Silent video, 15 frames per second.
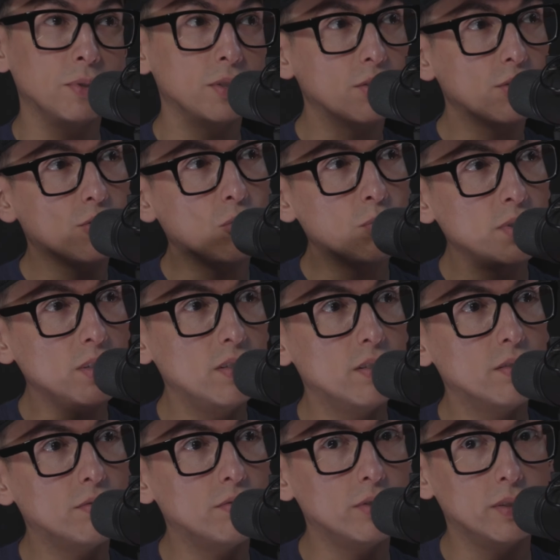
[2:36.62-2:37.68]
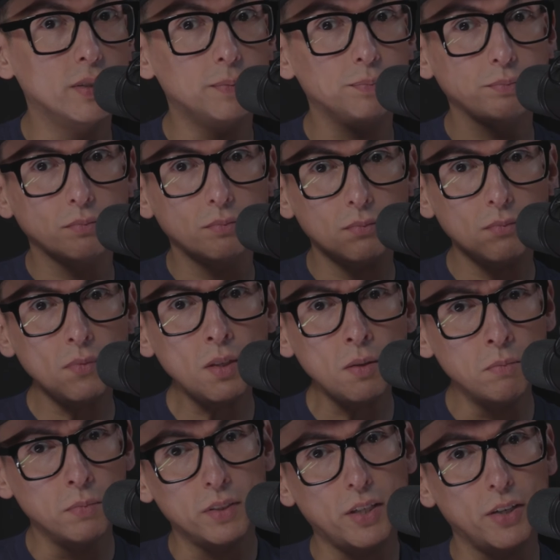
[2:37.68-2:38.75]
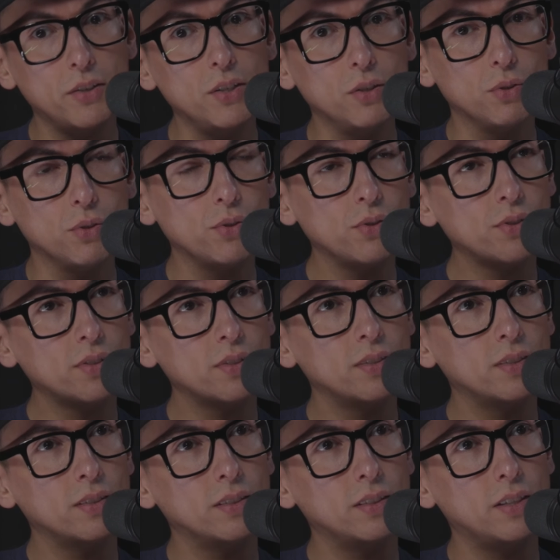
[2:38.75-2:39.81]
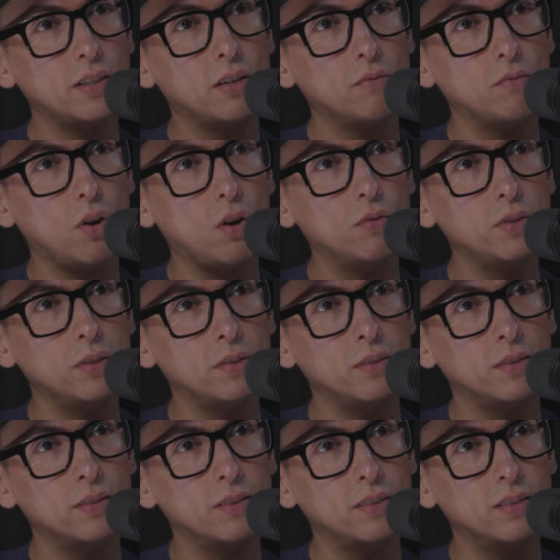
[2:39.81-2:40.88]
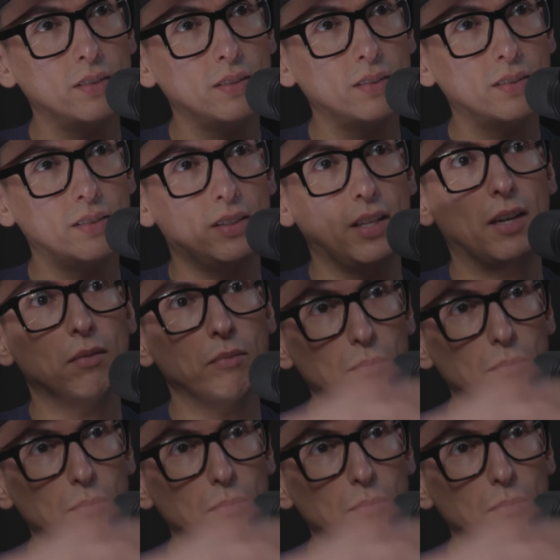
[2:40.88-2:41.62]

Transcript: I mean, there's so many different materials that are involved in that